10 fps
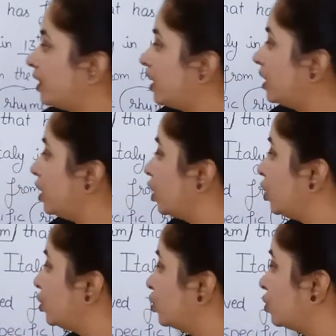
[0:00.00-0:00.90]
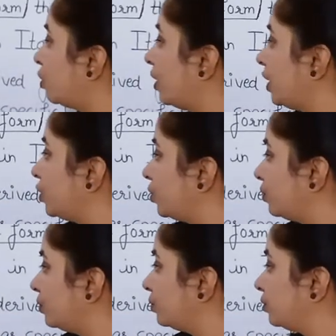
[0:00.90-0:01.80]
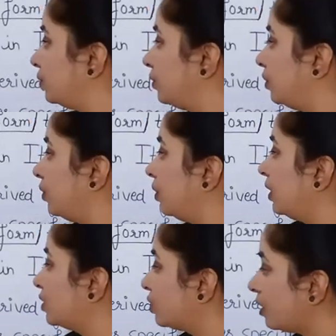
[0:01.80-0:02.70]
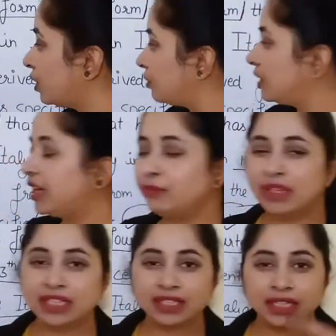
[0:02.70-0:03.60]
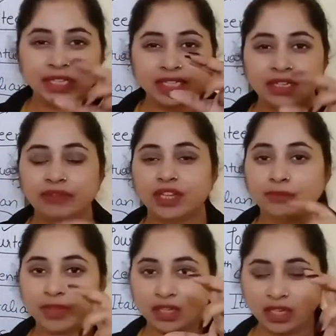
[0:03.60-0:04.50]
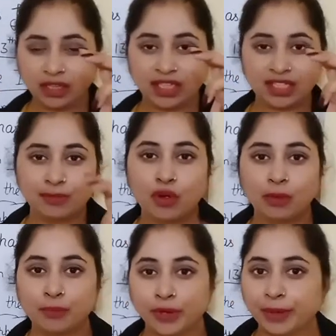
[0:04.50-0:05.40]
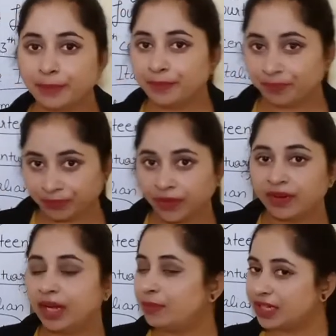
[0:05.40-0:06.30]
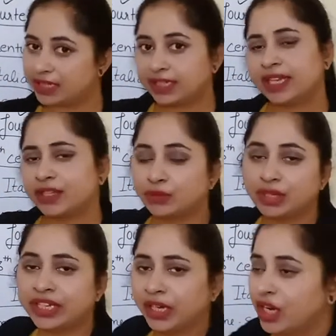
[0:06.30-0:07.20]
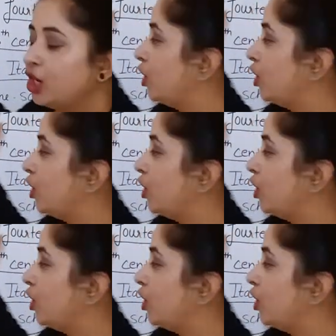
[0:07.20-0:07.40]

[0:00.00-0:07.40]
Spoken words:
word sonetto. Sonetto, that means the little rhythm, the small poem, right? Because it has only